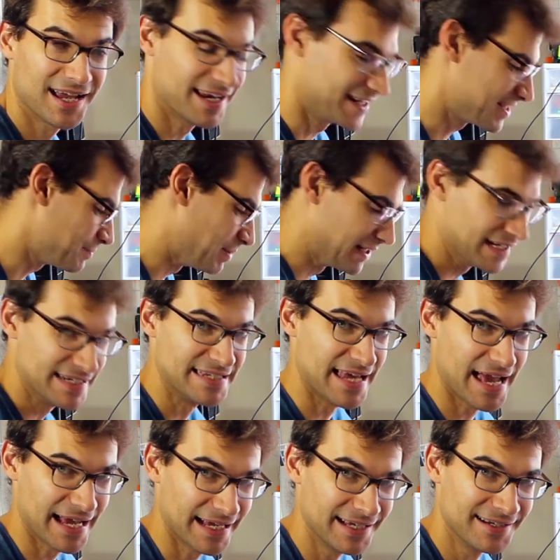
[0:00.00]
And it's been a
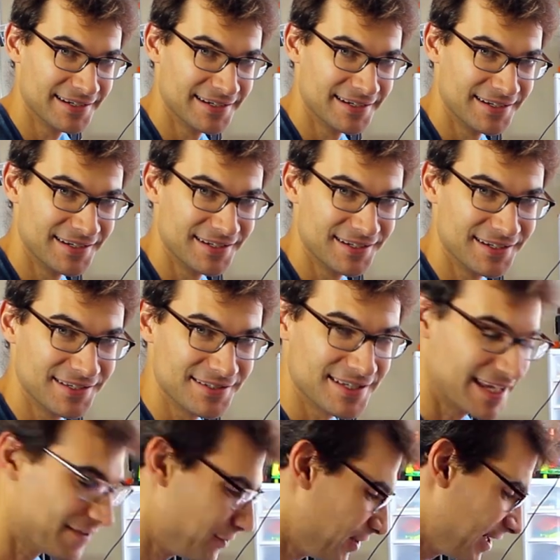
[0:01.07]
day
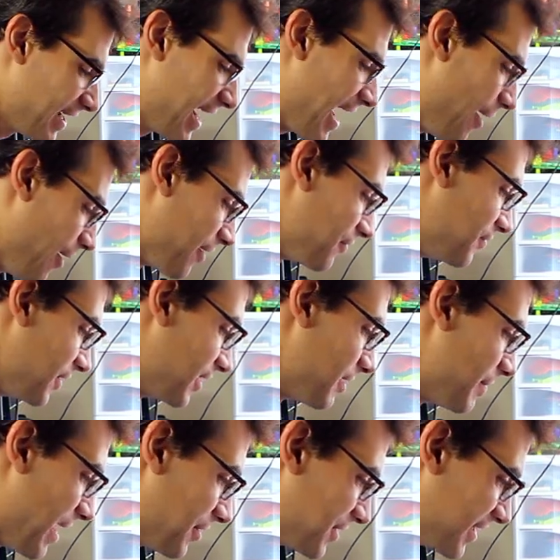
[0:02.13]
to give you an idea how I feel
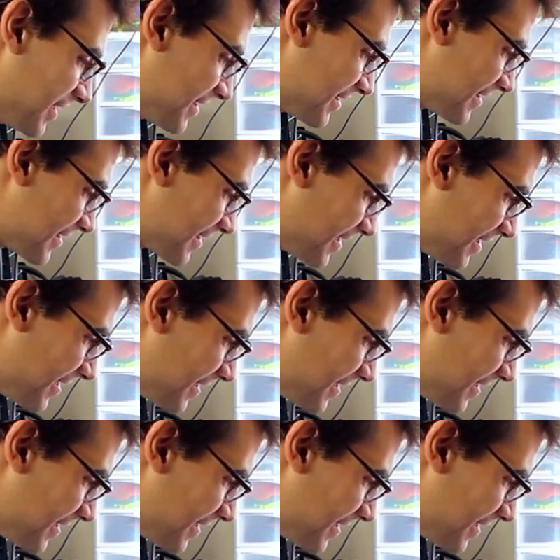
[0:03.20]
about this.